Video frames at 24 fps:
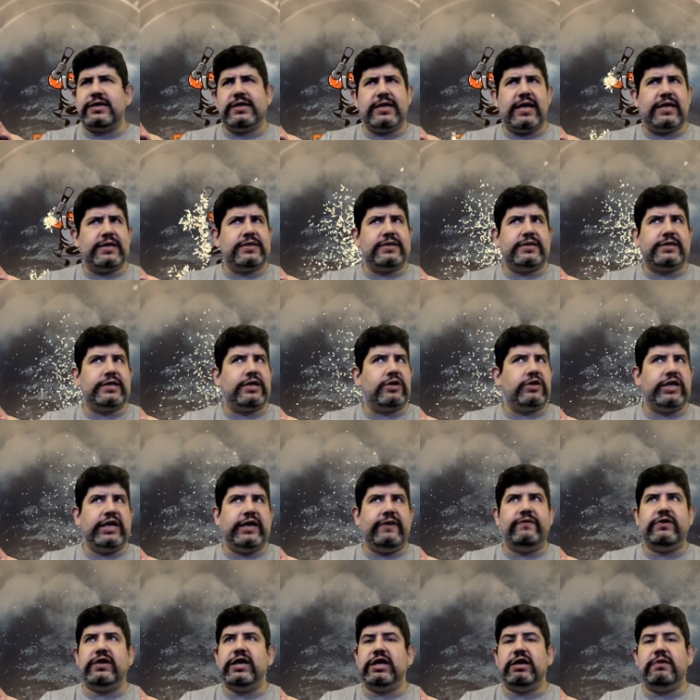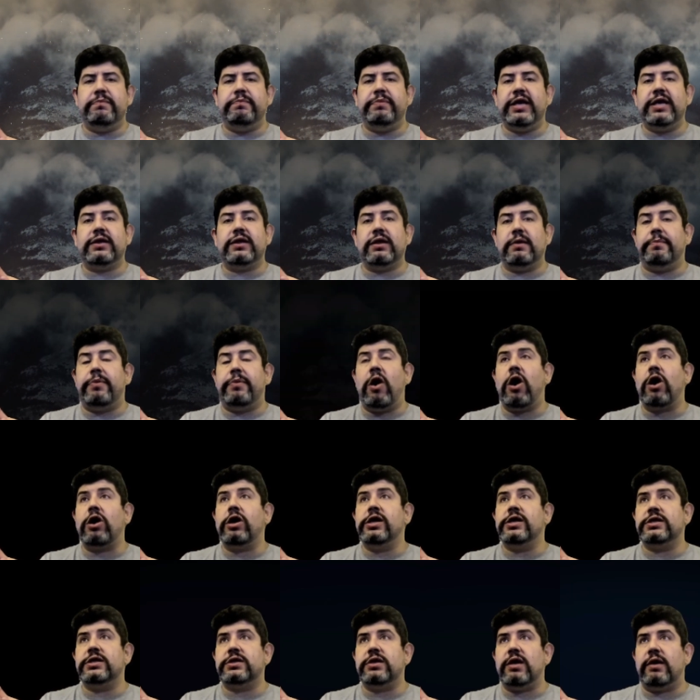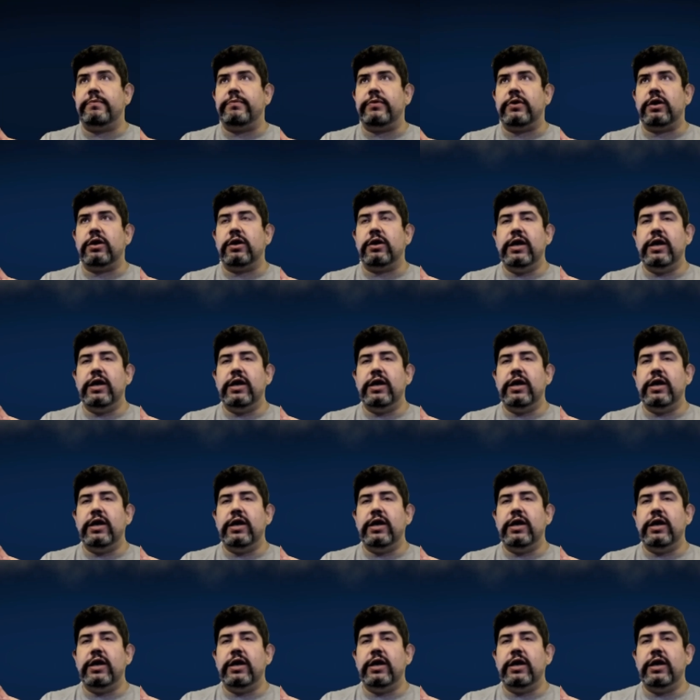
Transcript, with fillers: necessarily even need to beat the party's number.